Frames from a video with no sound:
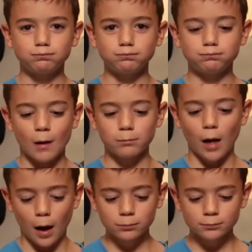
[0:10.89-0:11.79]
speech in
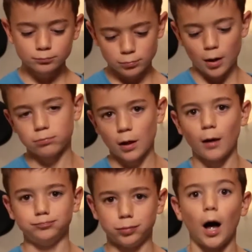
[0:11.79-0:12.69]
front of your whole
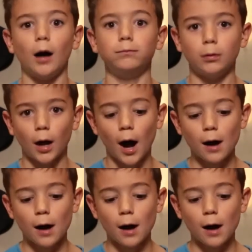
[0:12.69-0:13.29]
class?